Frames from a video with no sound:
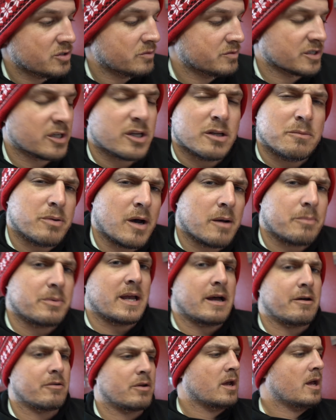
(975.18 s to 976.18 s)
she was a good
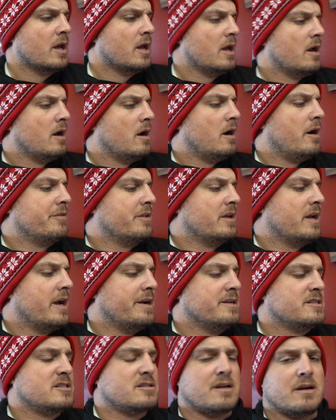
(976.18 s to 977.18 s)
puppy out on the
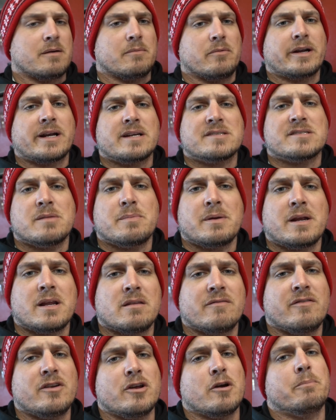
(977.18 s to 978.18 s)
ice. Um, like I said at the
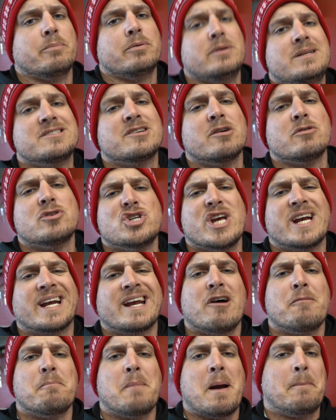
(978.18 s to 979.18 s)
beginning of the video, please go check
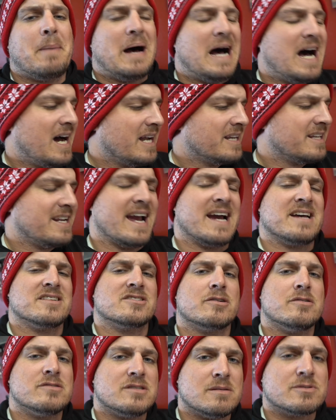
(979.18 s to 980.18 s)
out my
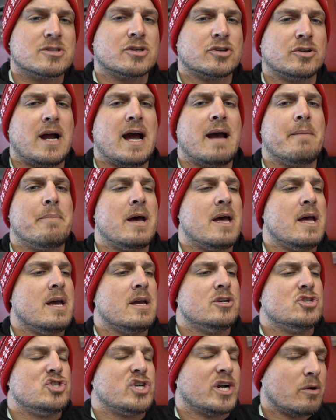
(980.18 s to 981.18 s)
podcast. Go subscribe,
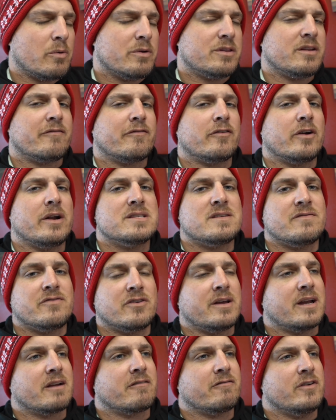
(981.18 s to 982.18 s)
share with your friends if
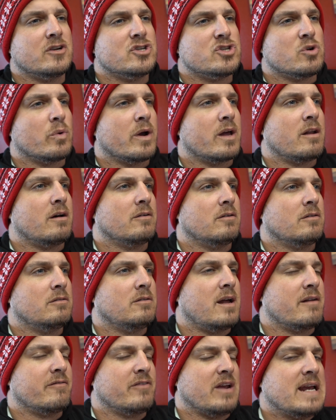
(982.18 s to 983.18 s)
you like fishing. We got a, a,
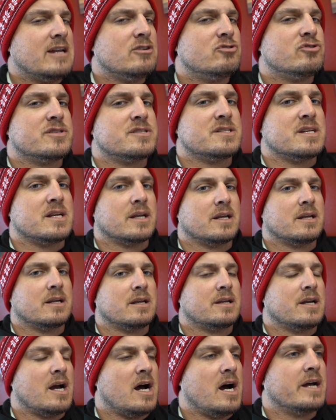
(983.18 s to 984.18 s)
lot of interesting
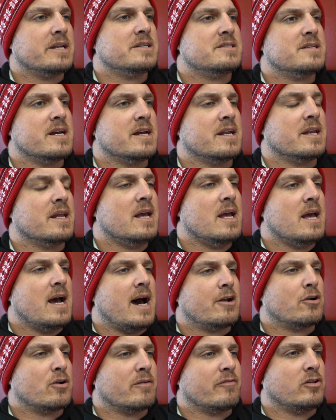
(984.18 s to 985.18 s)
content.
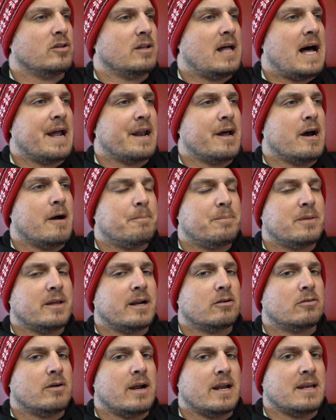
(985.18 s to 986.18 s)
I don't have a lot up
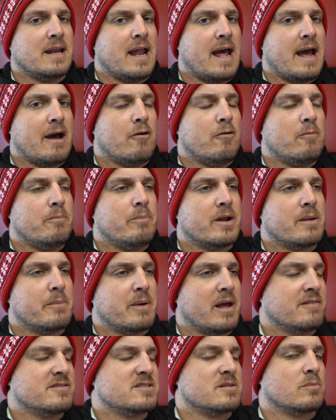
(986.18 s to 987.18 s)
there right now, but I'm
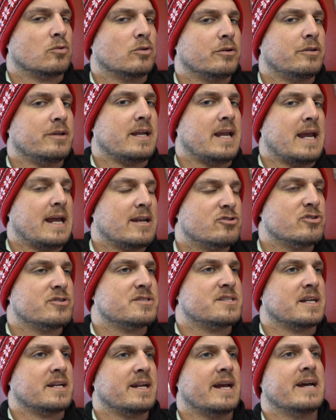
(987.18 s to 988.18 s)
gonna have some really
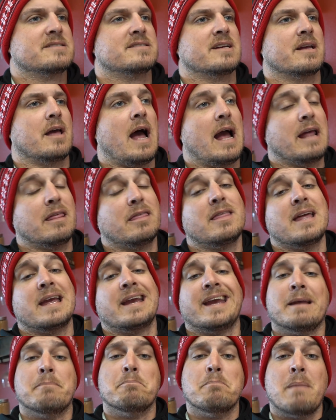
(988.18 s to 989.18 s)
interesting guests. I, I
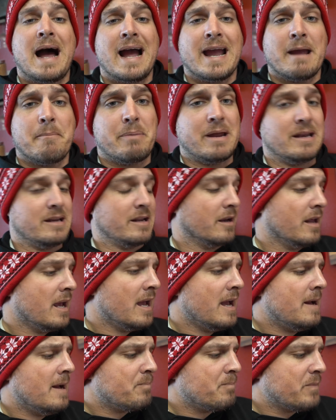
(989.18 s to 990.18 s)
think, in my opinion.
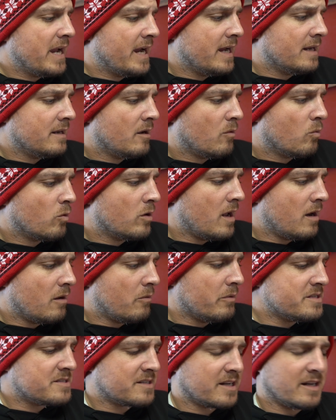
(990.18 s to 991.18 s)
And uh, we're not
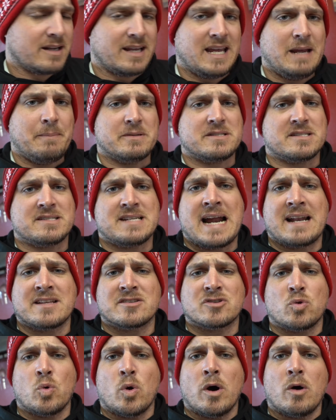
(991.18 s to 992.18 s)
always gonna keep it
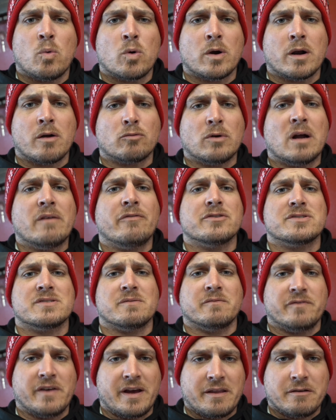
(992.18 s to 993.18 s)
status quo. We're gonna ruffle
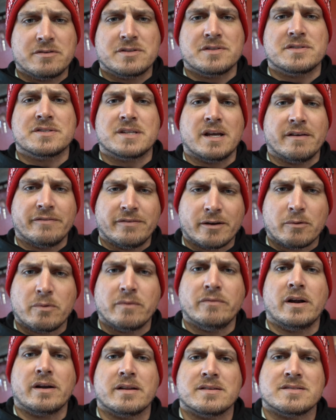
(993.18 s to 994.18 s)
some feathers and stuff like
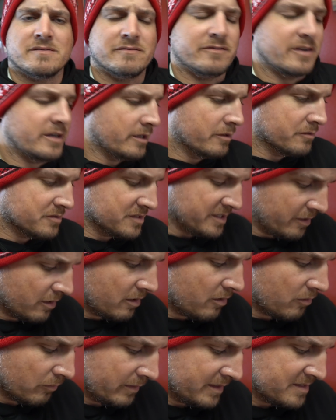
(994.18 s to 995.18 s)
we've done in some videos here
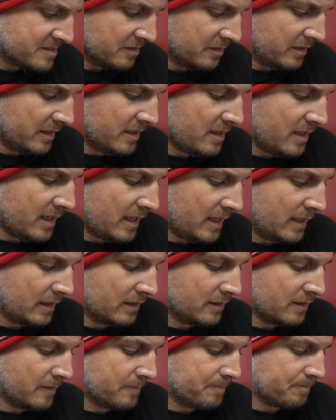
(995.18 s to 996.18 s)
recently.
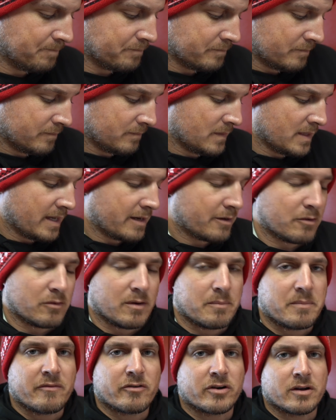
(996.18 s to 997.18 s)
And um, I don't know,
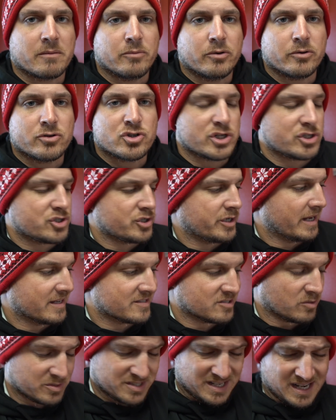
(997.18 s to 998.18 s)
I'm never gonna bullshit you
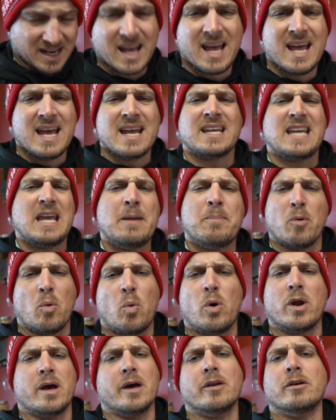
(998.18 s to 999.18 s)
guys. I'm always gonna keep it
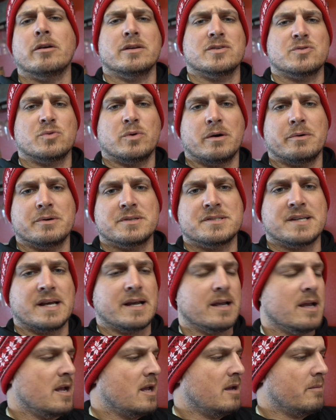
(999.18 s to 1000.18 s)
100 as we always
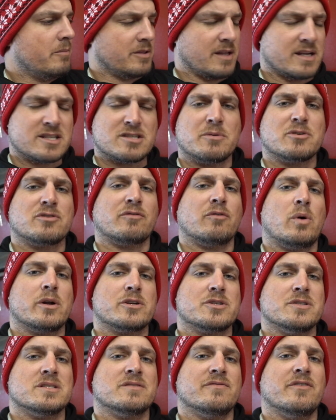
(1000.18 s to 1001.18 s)
say. But thanks so much for
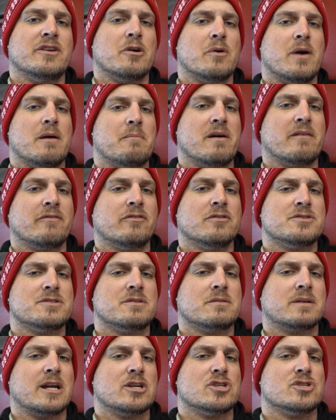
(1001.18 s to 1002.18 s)
watching this video and my
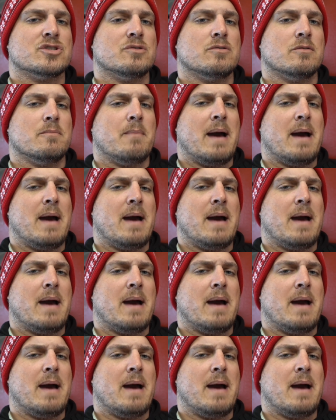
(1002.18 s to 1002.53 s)
first pitch.